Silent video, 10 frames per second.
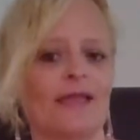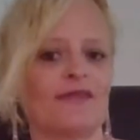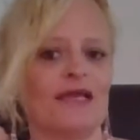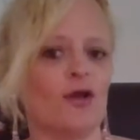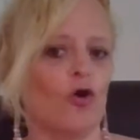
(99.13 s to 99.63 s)

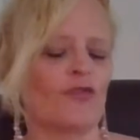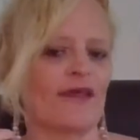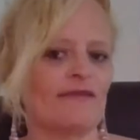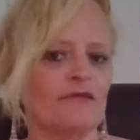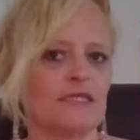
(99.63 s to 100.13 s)

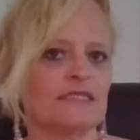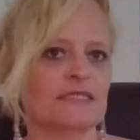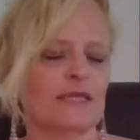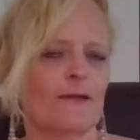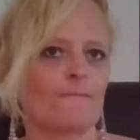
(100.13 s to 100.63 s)

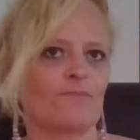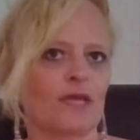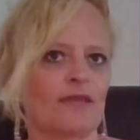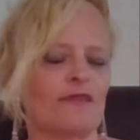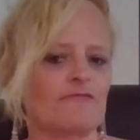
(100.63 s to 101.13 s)

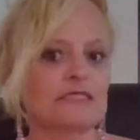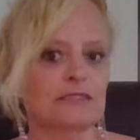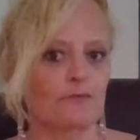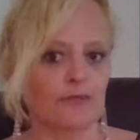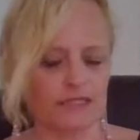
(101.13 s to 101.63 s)
There is
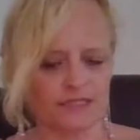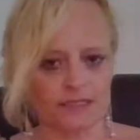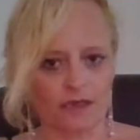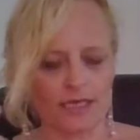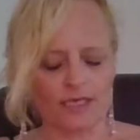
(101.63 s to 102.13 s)
something stuck